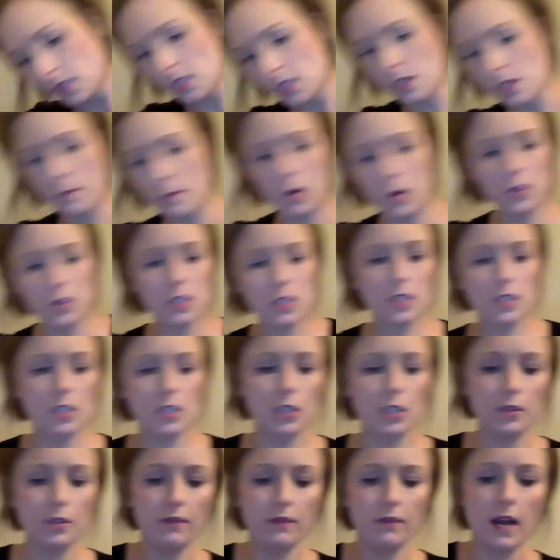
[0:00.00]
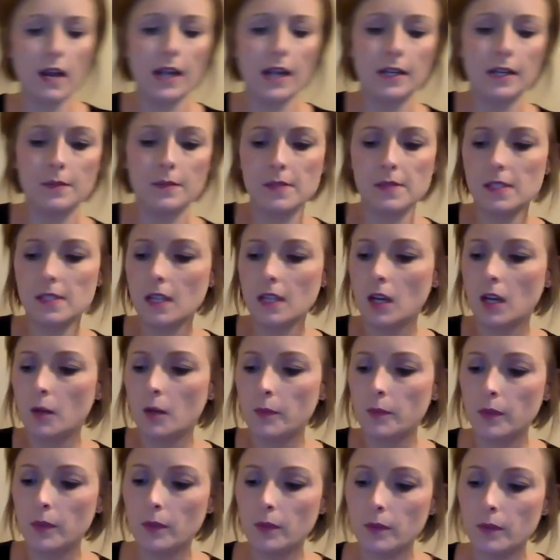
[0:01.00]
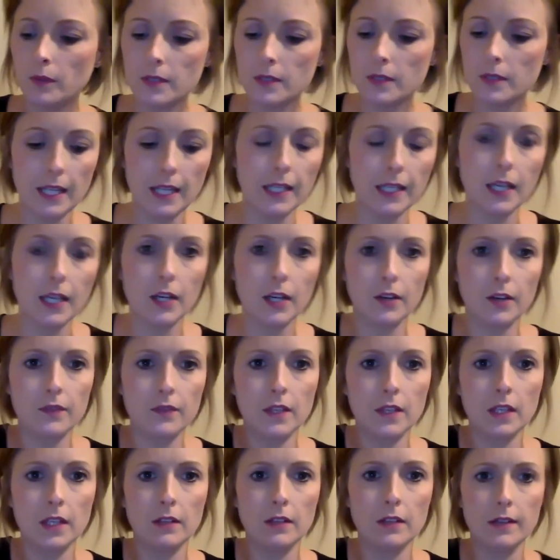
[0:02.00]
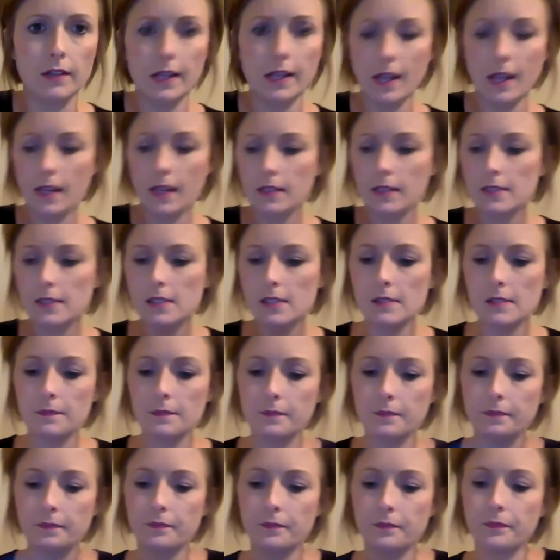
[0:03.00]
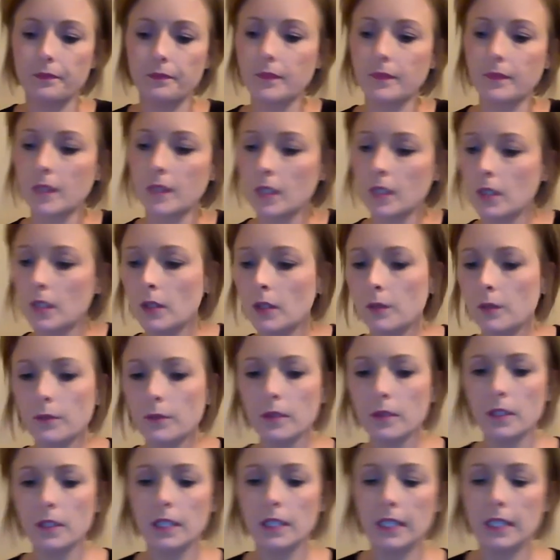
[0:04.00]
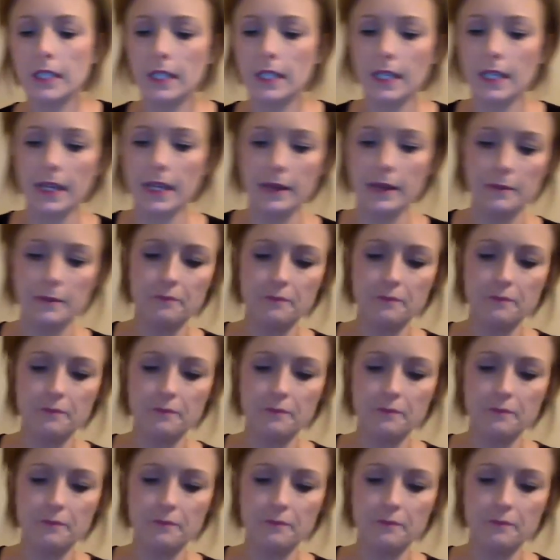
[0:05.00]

multitude of items to help you take care of the hearing aids. Really neat kit.